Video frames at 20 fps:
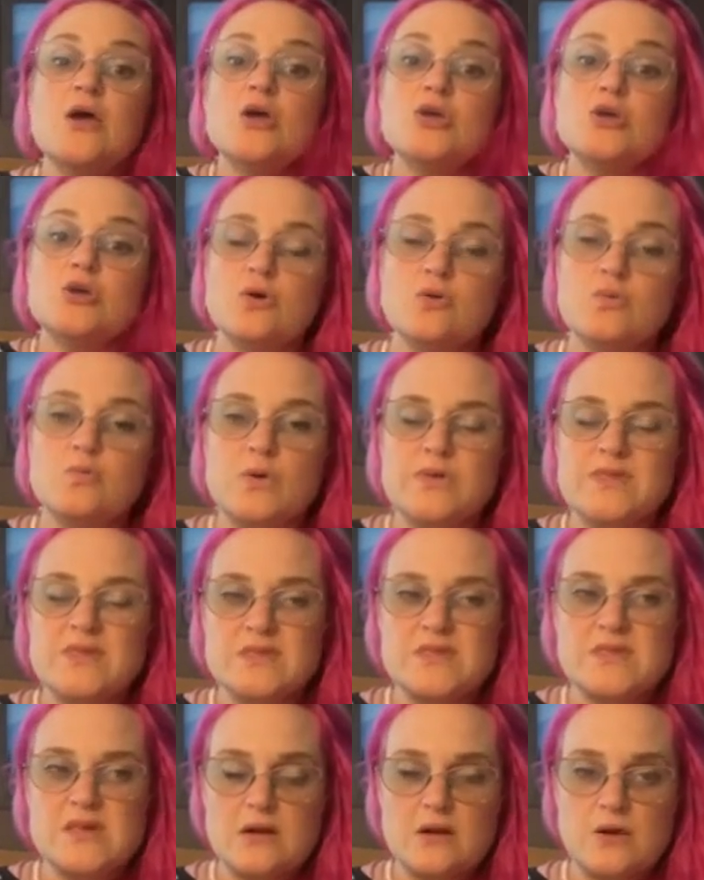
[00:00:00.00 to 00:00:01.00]

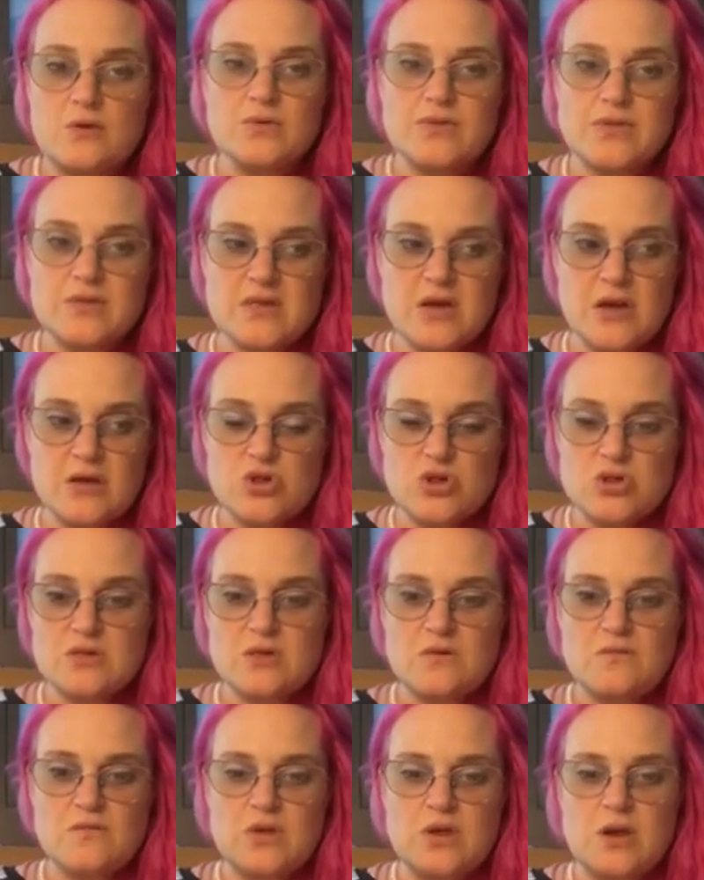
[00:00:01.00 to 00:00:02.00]
wasn't set out with
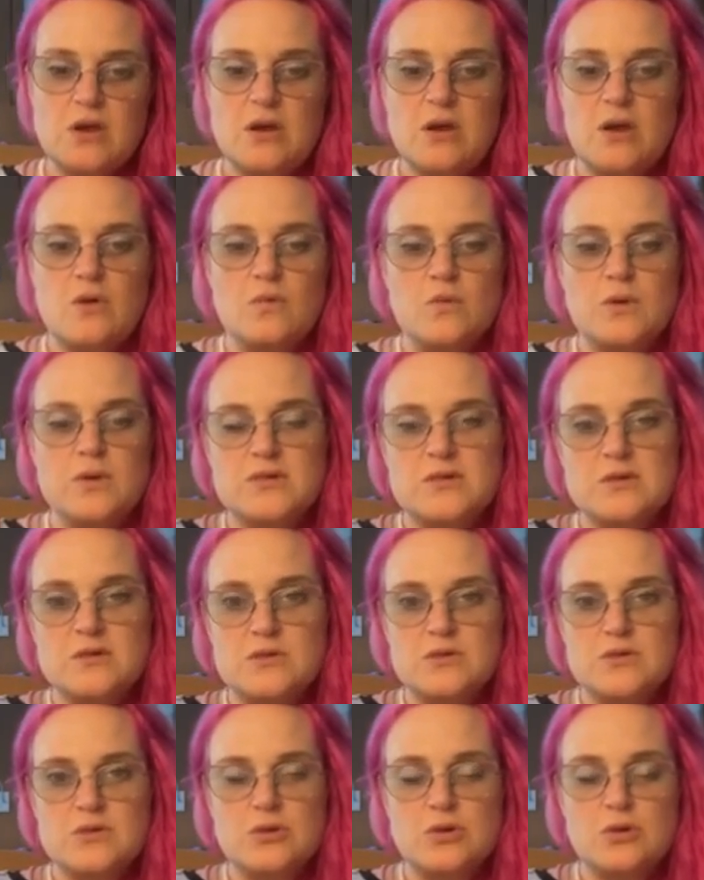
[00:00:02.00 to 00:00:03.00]
intentions every day or
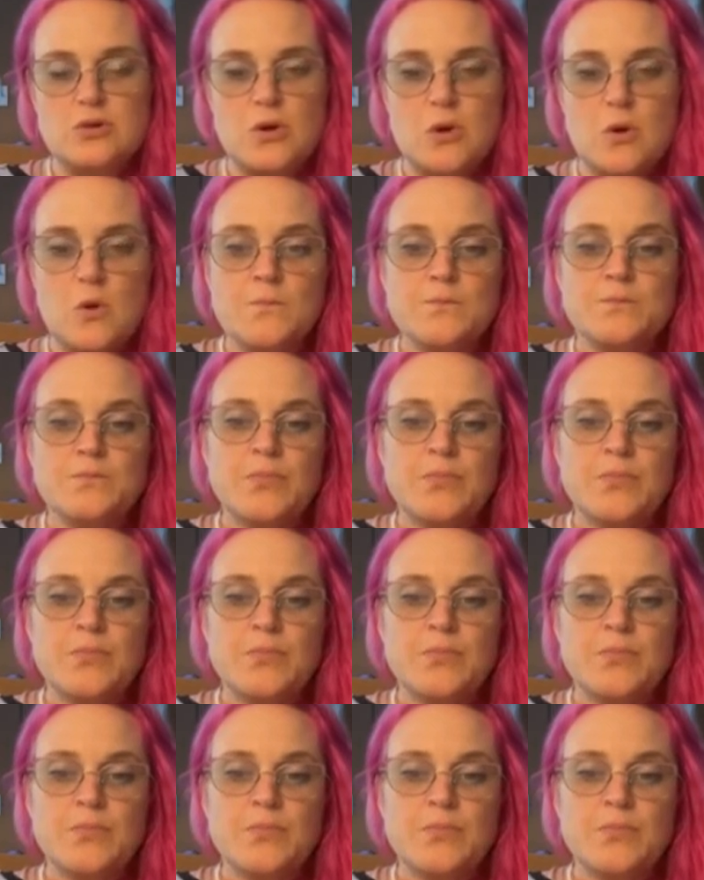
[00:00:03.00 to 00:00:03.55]
wasn't, was